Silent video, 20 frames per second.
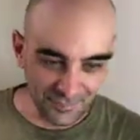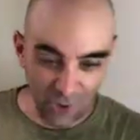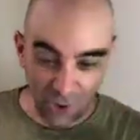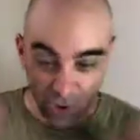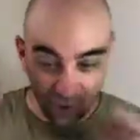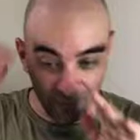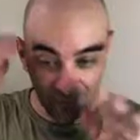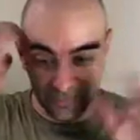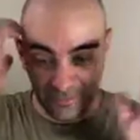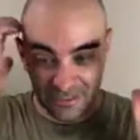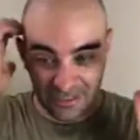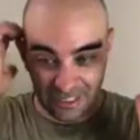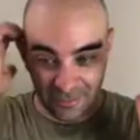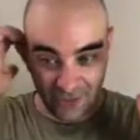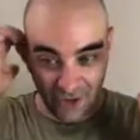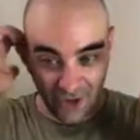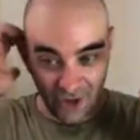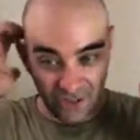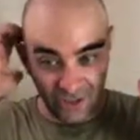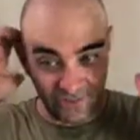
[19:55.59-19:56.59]
All from the
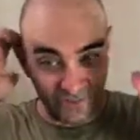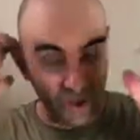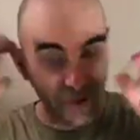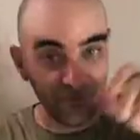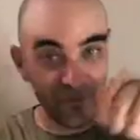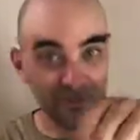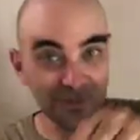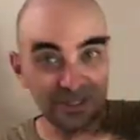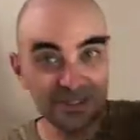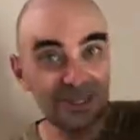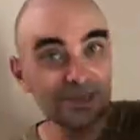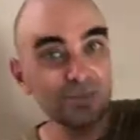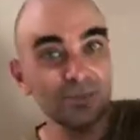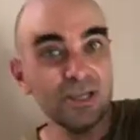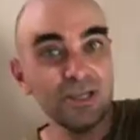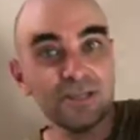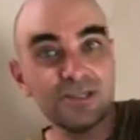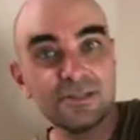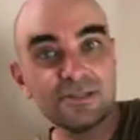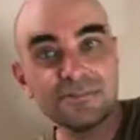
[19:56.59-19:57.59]
same garden, all from the same
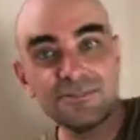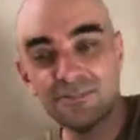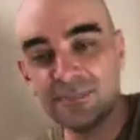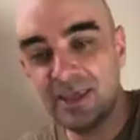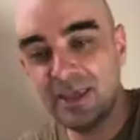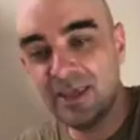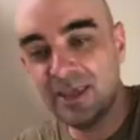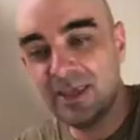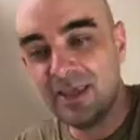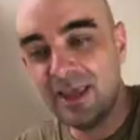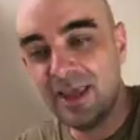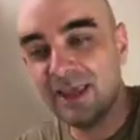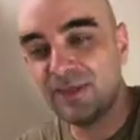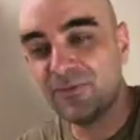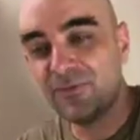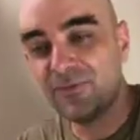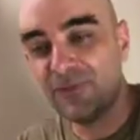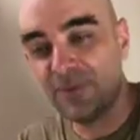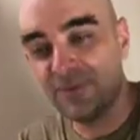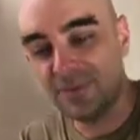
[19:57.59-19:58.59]
place. And
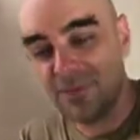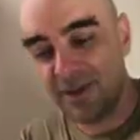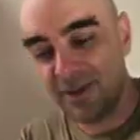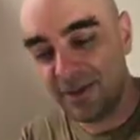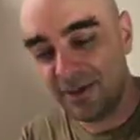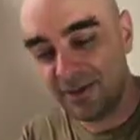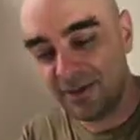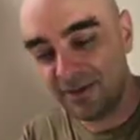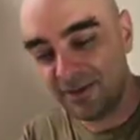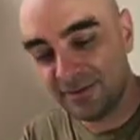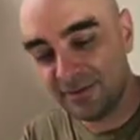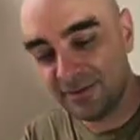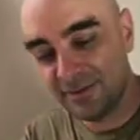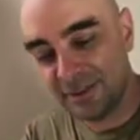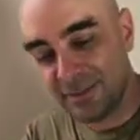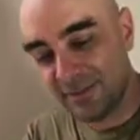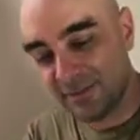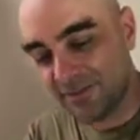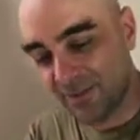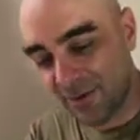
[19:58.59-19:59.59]
they're from
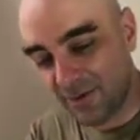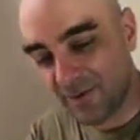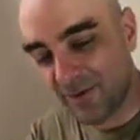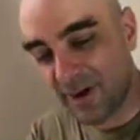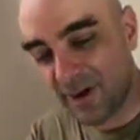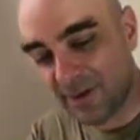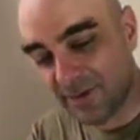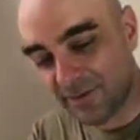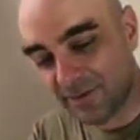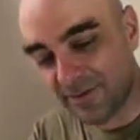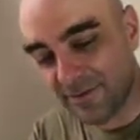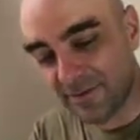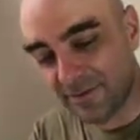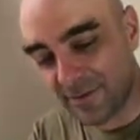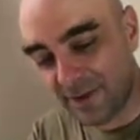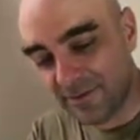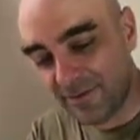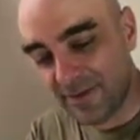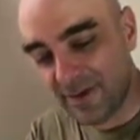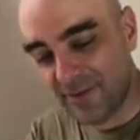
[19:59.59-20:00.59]
probably
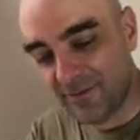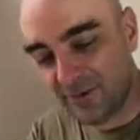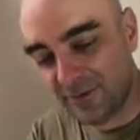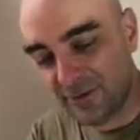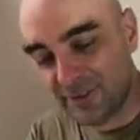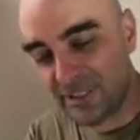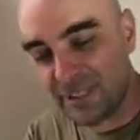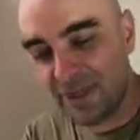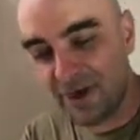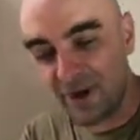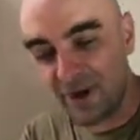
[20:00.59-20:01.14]
my favorite tea